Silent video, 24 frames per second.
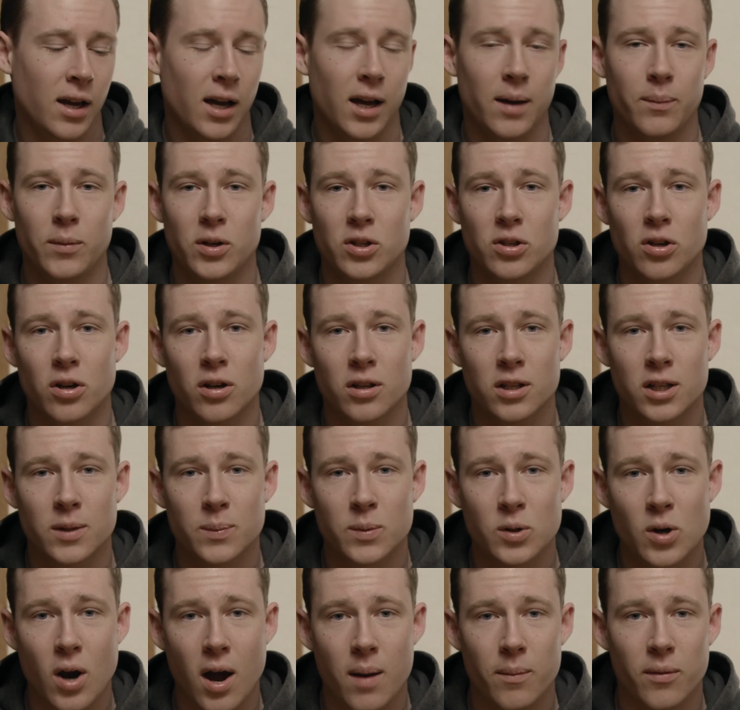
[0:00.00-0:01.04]
And be sure to
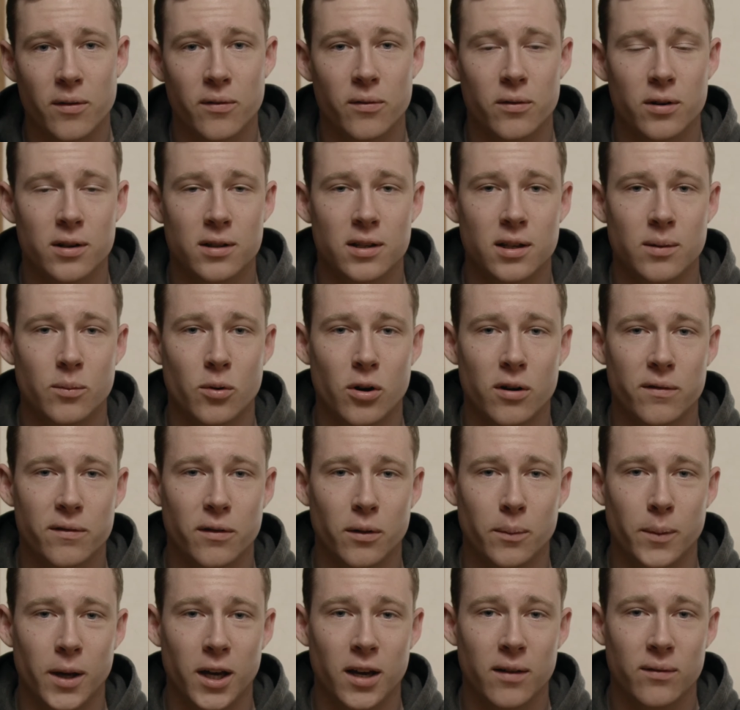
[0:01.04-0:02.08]
subscribe if you want to see more
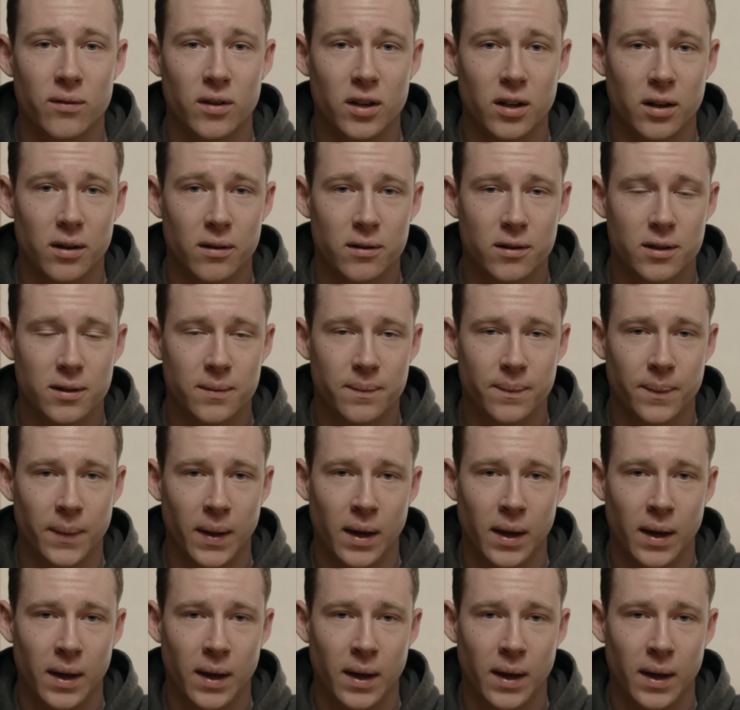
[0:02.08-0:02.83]
filmmaking videos.